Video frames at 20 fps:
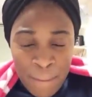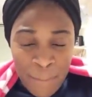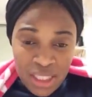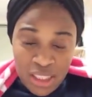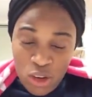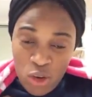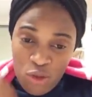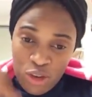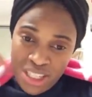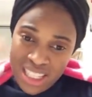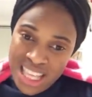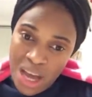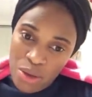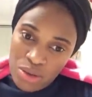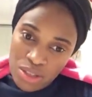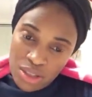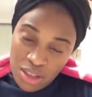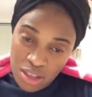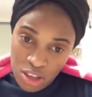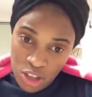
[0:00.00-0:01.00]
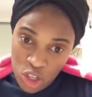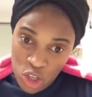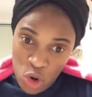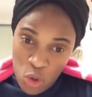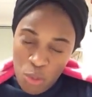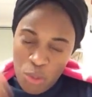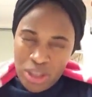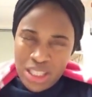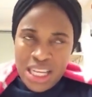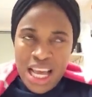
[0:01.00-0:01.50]
But obviously that was, you
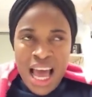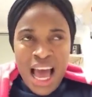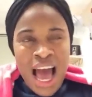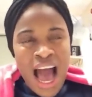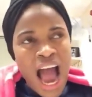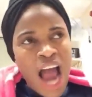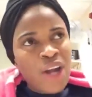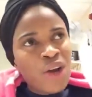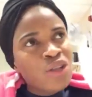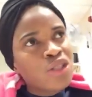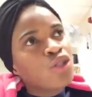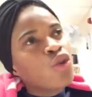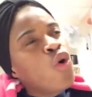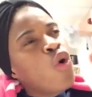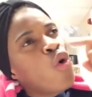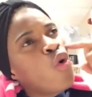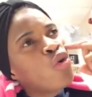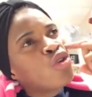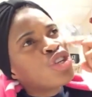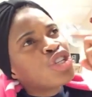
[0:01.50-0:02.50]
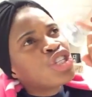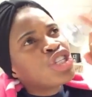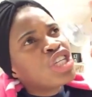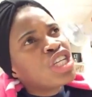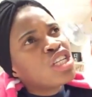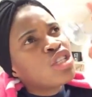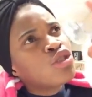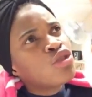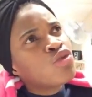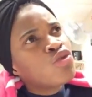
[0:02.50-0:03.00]
know, but I noticed, oh,
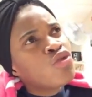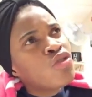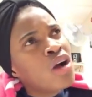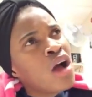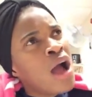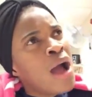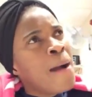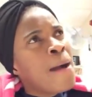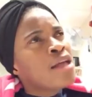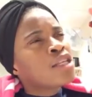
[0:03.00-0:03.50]
she too.